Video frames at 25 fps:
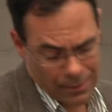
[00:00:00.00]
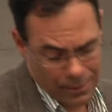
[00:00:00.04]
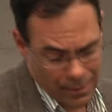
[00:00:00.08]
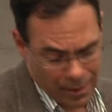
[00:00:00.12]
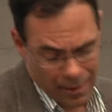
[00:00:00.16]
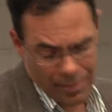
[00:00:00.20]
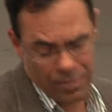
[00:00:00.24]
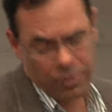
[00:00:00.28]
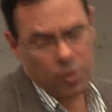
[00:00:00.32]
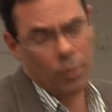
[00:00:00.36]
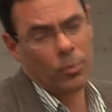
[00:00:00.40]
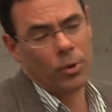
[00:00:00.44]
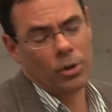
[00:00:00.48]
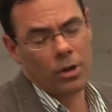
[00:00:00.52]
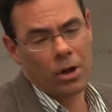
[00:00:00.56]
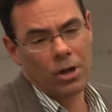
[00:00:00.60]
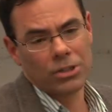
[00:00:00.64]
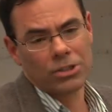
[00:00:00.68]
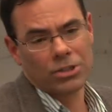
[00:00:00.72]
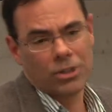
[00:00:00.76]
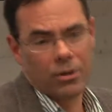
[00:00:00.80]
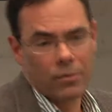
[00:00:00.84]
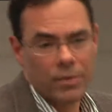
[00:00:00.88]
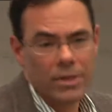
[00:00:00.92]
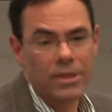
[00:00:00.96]

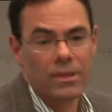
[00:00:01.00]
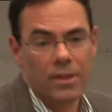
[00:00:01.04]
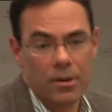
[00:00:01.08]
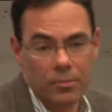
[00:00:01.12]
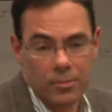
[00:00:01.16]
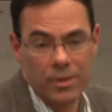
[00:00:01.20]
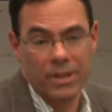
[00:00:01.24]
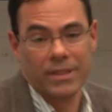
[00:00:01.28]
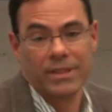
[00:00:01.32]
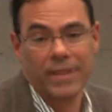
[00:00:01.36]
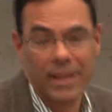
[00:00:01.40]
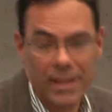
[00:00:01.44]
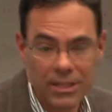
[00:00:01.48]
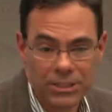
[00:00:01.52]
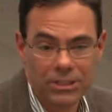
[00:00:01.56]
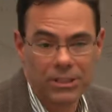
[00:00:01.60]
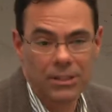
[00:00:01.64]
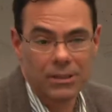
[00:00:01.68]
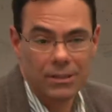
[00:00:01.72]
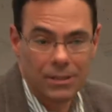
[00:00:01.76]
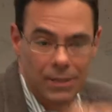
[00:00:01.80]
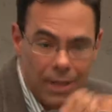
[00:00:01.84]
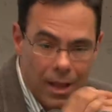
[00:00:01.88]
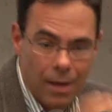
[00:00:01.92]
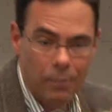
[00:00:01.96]
anthropological
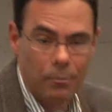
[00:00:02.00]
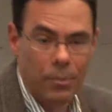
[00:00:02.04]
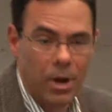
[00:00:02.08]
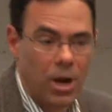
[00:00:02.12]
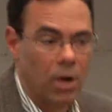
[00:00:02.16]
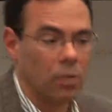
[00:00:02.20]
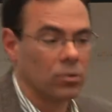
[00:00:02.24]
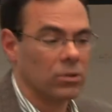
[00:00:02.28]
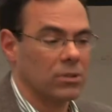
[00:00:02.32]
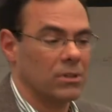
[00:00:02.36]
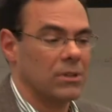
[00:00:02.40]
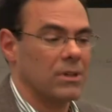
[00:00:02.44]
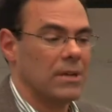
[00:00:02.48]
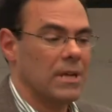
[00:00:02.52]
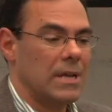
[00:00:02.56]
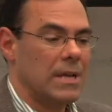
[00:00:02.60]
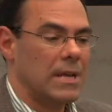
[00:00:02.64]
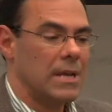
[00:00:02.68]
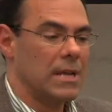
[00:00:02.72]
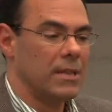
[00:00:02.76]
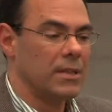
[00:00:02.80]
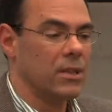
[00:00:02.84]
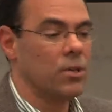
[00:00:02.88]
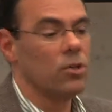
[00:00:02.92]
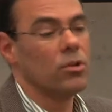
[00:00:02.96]
interpretation about
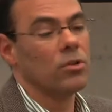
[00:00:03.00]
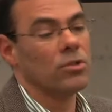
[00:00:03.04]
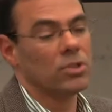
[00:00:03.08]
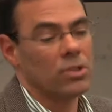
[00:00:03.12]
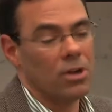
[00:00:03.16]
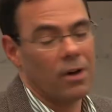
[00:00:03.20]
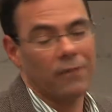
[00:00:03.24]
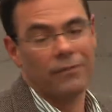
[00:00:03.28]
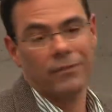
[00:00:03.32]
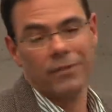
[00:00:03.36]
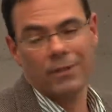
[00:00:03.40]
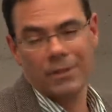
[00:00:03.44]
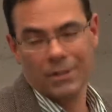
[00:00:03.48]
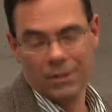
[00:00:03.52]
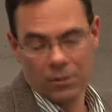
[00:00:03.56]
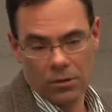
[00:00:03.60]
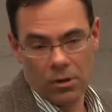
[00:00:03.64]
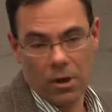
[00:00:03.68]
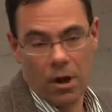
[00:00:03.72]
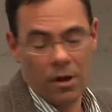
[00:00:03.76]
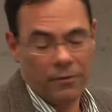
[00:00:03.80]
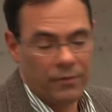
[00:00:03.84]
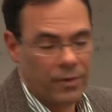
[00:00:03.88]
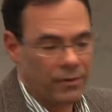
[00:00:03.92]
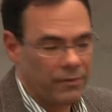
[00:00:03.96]
the use of
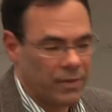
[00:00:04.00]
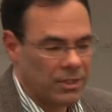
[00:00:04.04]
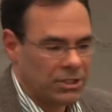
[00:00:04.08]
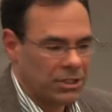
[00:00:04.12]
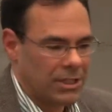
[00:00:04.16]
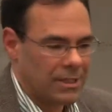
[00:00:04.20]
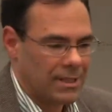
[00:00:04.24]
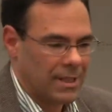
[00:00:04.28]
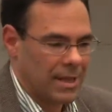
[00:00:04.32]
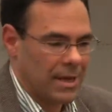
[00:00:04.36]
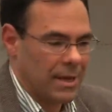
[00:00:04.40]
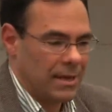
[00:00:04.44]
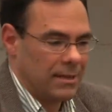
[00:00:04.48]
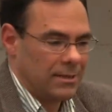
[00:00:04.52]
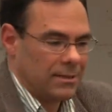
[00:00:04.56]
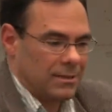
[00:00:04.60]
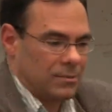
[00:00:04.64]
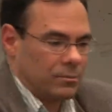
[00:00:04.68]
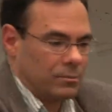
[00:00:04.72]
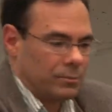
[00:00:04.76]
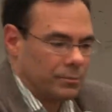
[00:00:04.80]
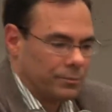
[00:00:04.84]
Nove Vegetais.